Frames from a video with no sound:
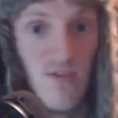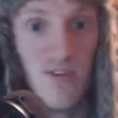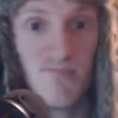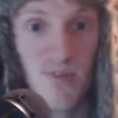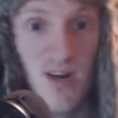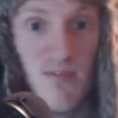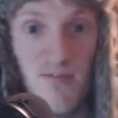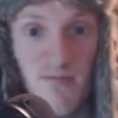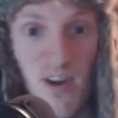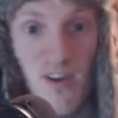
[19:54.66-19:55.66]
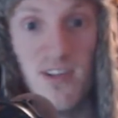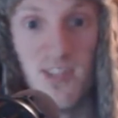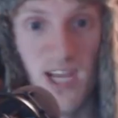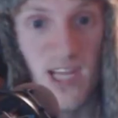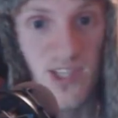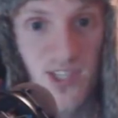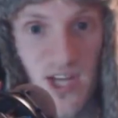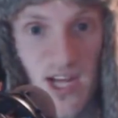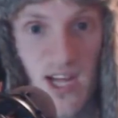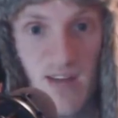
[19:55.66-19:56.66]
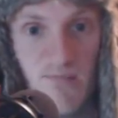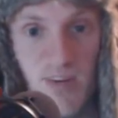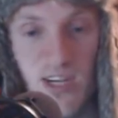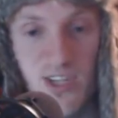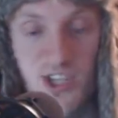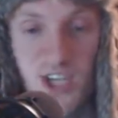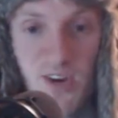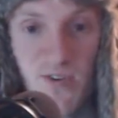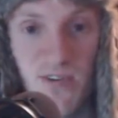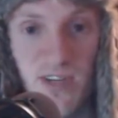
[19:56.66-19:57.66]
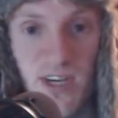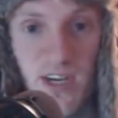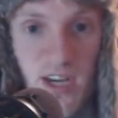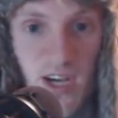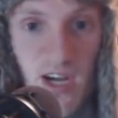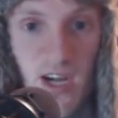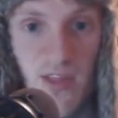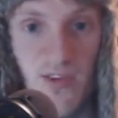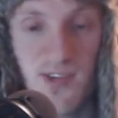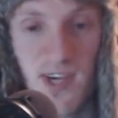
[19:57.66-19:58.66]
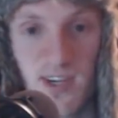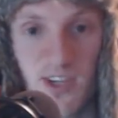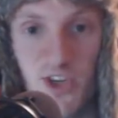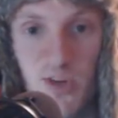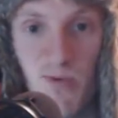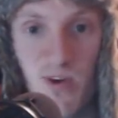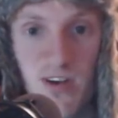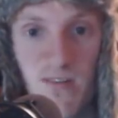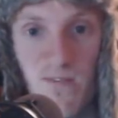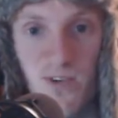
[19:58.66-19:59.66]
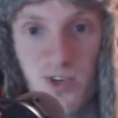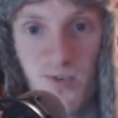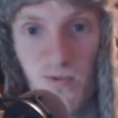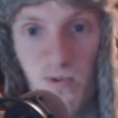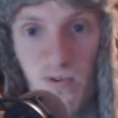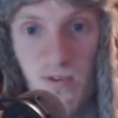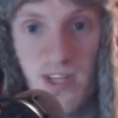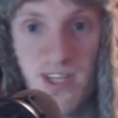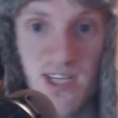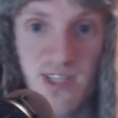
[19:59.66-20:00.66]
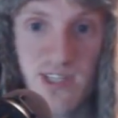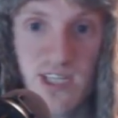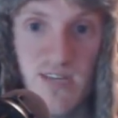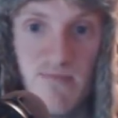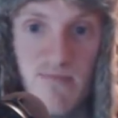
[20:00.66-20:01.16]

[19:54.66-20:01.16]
it was probably very intense. But generally, there's like a 2 point conversion rule that tends to